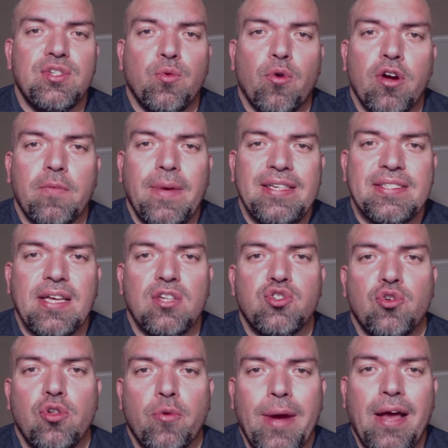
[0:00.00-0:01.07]
to work my
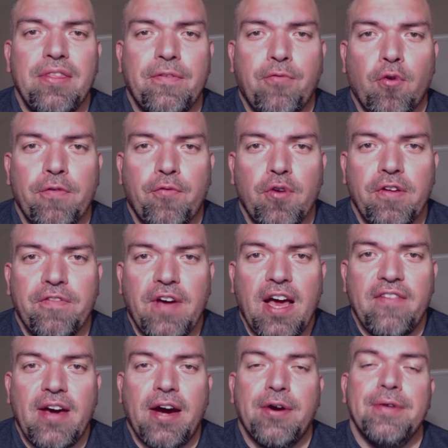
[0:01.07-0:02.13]
schedule around the
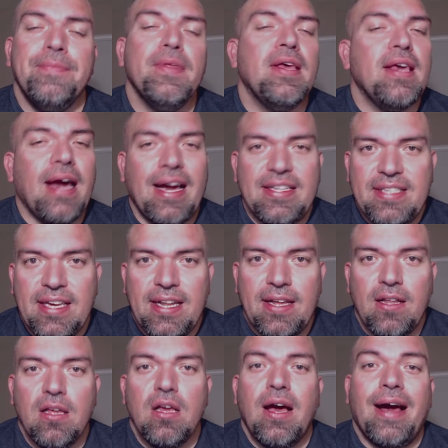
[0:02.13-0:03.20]
4:45 hour. I did
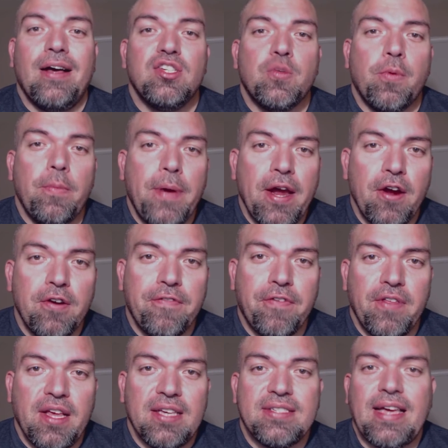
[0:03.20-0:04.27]
it. I also prepared
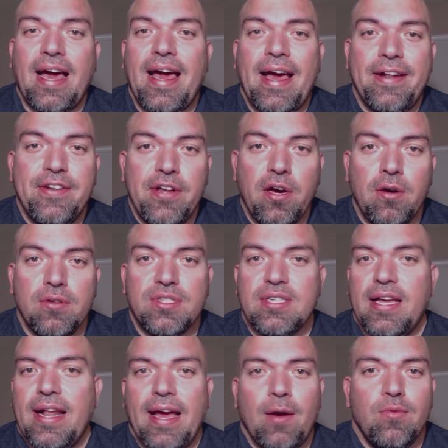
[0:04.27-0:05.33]
for this. I had notes
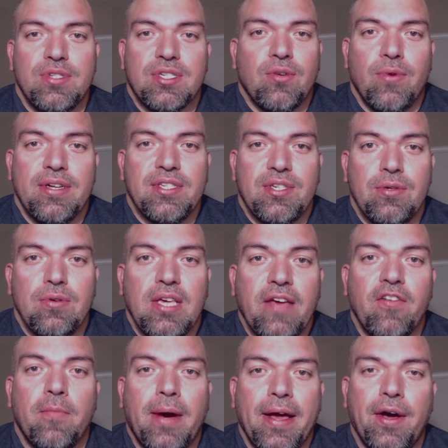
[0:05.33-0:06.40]
and I was going to
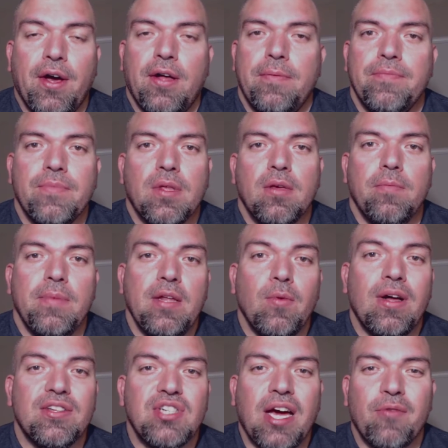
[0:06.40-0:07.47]
give it my all.
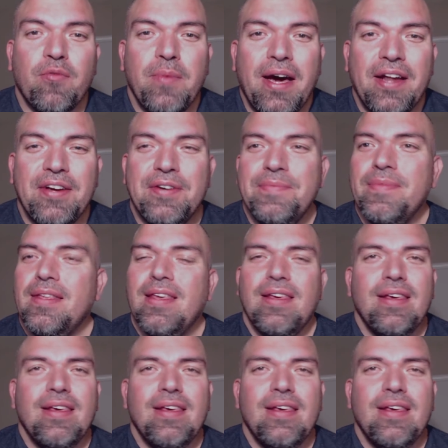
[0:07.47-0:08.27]
Meanwhile, John Romano,